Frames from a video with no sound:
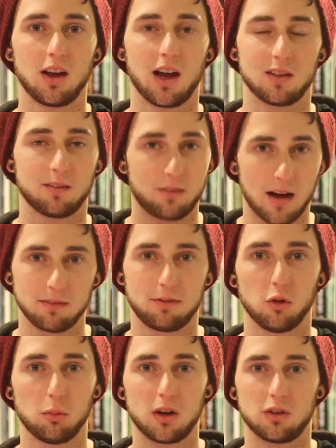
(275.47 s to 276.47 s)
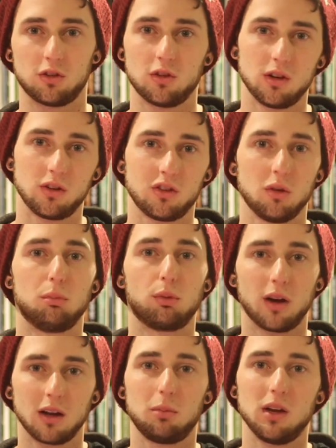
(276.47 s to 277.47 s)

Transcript: and the 5-fold ministries to bring